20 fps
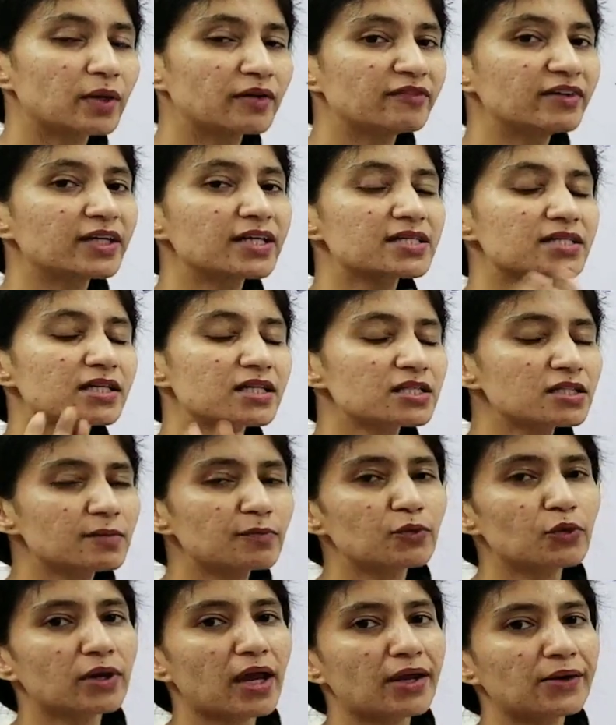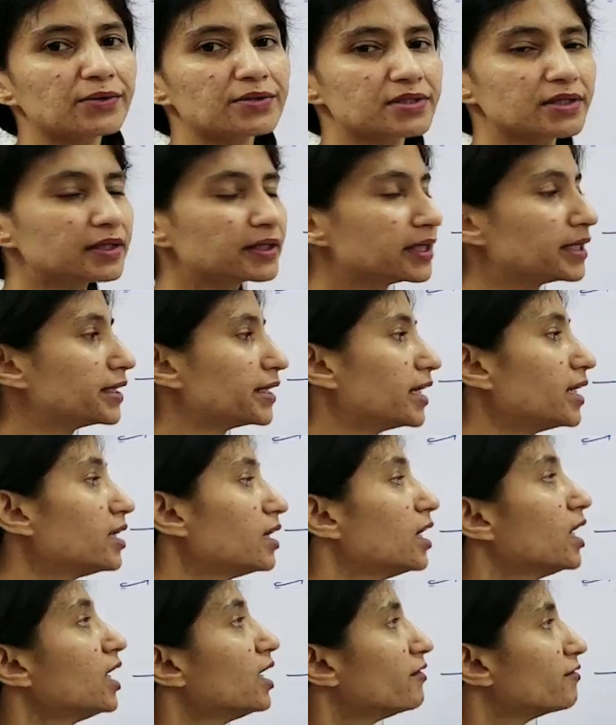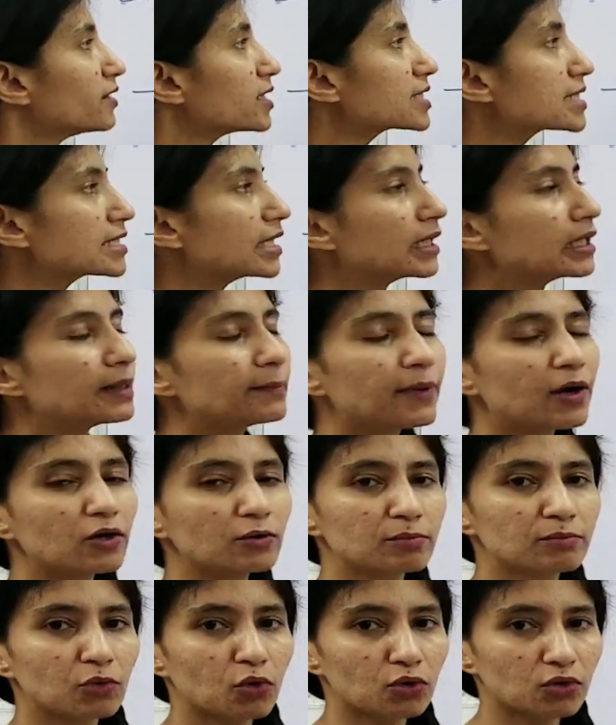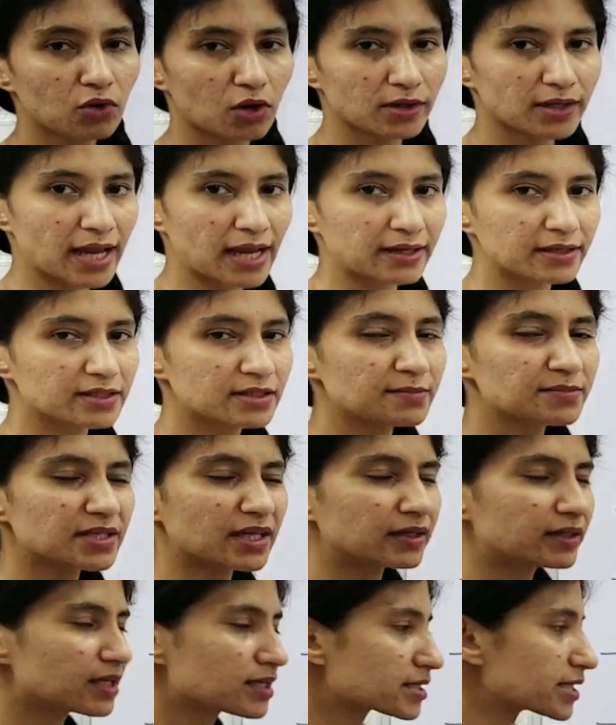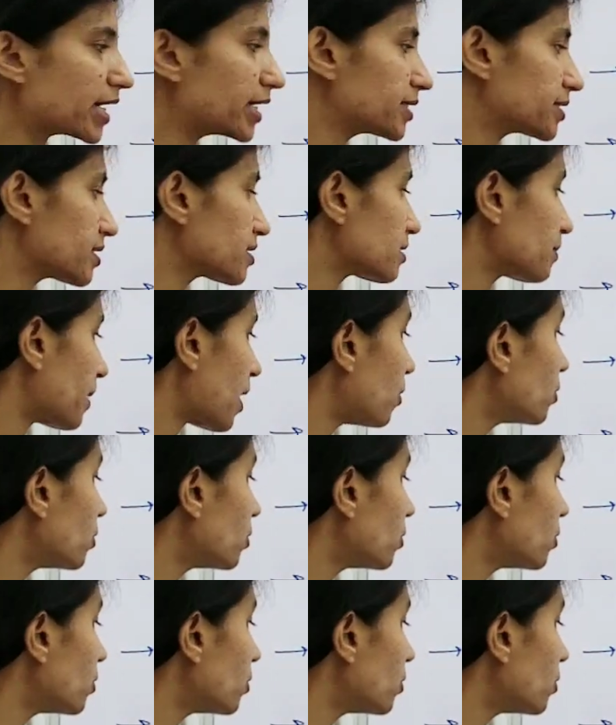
When we discuss the prokaryotes in detail, we'll study about more organisms and their sizes.